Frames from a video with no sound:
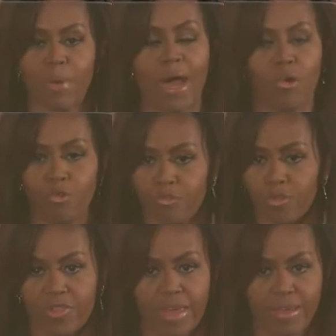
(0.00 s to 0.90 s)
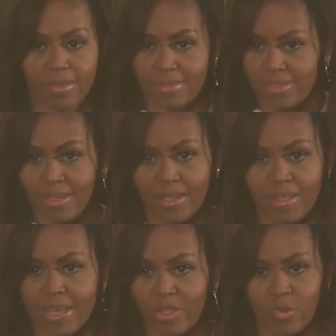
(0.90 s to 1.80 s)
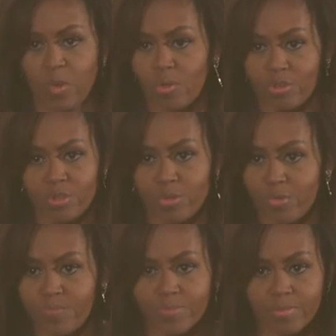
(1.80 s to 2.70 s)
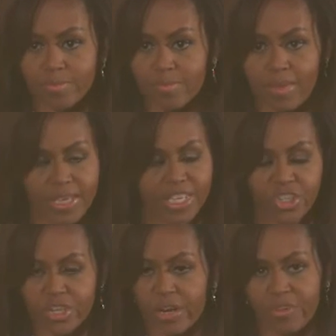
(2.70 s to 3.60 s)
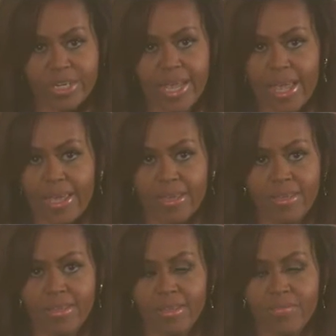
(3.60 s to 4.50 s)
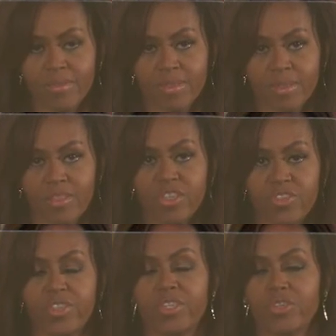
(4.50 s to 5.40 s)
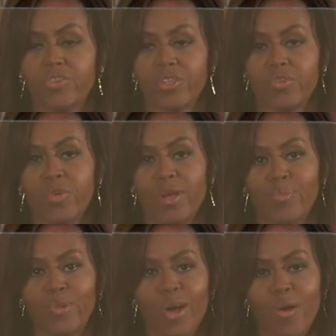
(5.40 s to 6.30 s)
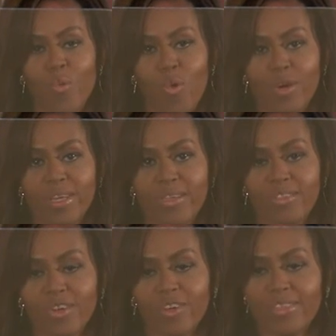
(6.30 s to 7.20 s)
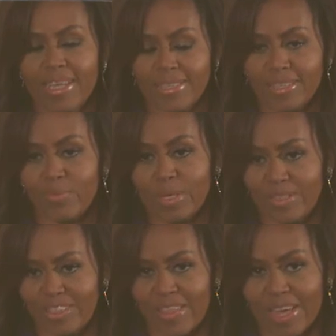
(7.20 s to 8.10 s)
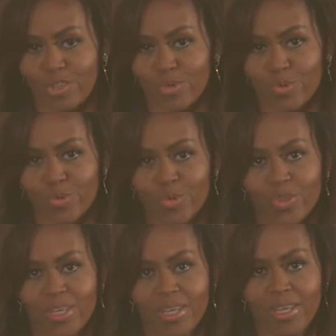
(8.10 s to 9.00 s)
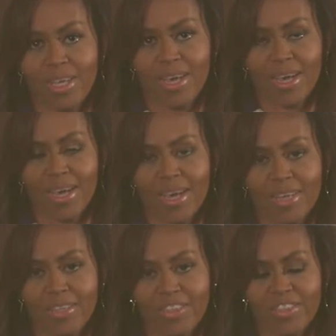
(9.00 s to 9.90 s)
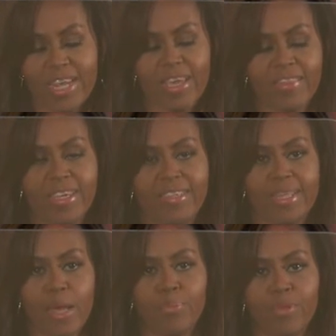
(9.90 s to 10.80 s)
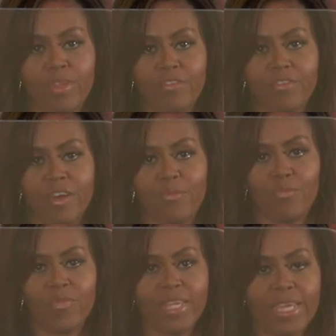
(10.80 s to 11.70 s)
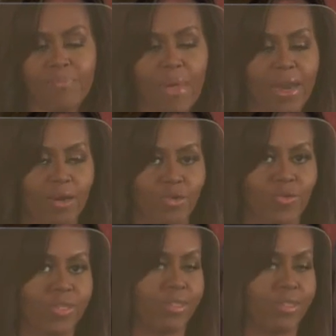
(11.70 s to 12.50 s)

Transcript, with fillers: powerful things that you all do each and every day. This year's incredible awardees are a testament to that truth. Uh, just take the example of, of, Lynn Meadows